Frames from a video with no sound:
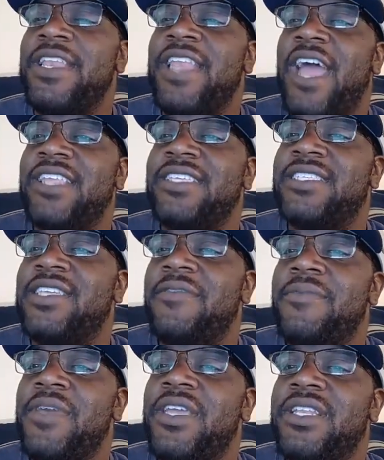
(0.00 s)

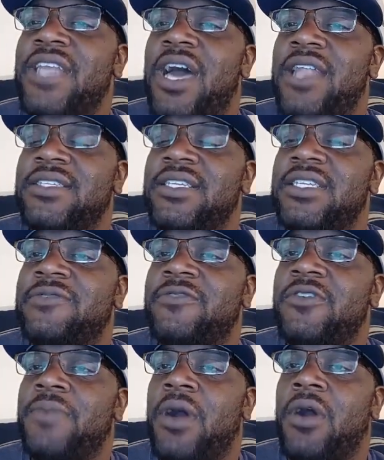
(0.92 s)
$97 million in his
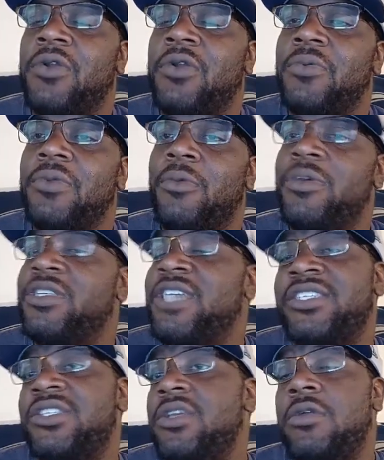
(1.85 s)
football career, which
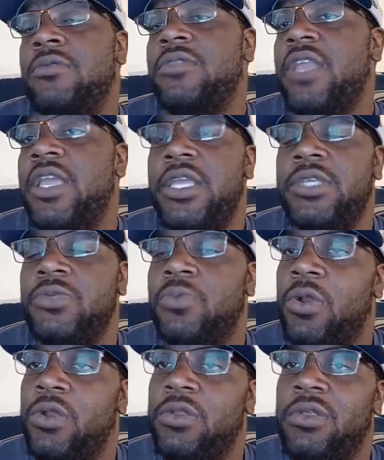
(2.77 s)
I still don't think he's
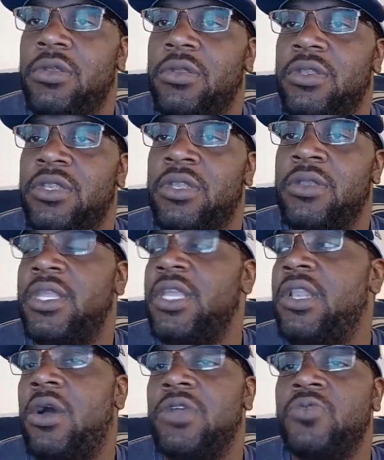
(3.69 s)
worth. The
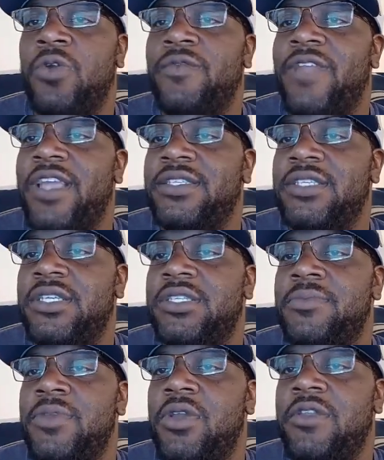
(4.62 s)
D-Law is worth like
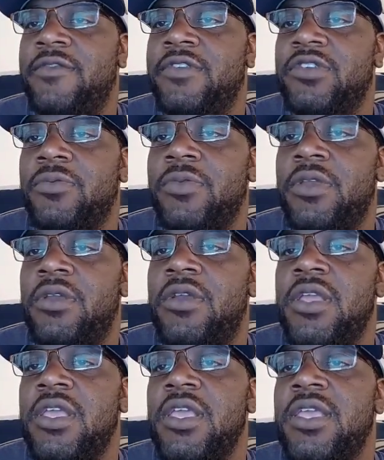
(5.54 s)
$60 million in his career.
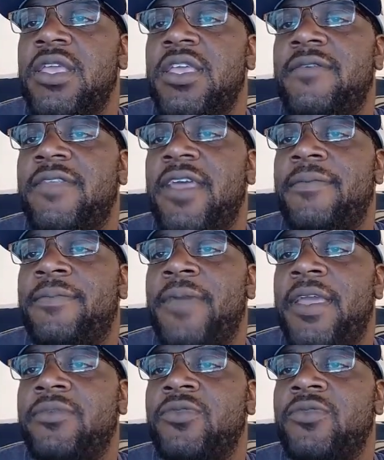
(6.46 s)
If they pay him